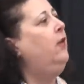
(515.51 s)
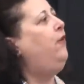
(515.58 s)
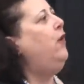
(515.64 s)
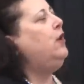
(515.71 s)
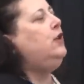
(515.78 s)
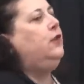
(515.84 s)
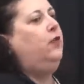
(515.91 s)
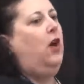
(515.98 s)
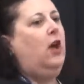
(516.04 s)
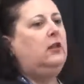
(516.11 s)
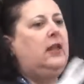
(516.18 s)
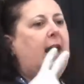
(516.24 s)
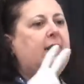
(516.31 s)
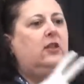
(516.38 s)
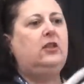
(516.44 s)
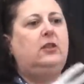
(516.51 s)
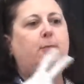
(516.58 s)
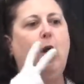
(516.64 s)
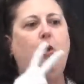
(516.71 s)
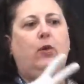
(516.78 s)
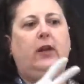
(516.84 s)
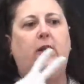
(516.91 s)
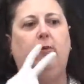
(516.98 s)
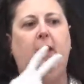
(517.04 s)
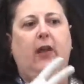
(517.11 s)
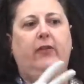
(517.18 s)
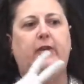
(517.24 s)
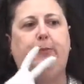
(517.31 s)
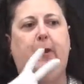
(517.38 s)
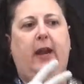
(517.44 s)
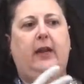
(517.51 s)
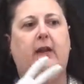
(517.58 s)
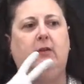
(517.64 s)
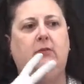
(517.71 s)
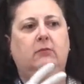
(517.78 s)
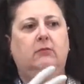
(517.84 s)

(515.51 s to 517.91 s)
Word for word: First of all, lots of smoking around this painting.